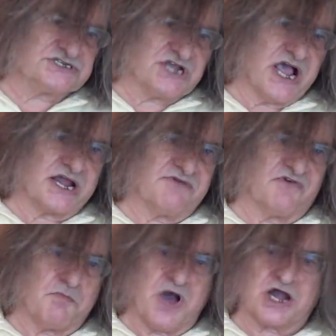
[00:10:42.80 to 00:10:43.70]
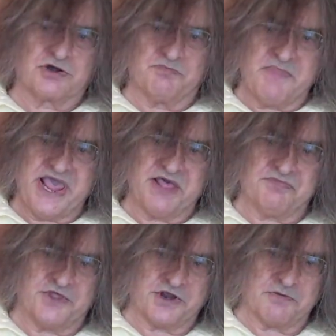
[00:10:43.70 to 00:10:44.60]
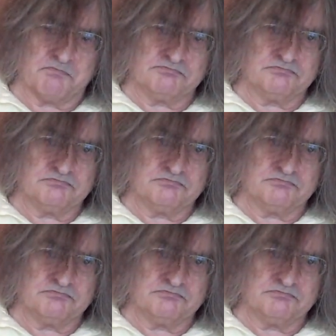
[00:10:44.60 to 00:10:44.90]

sign of a modern man there.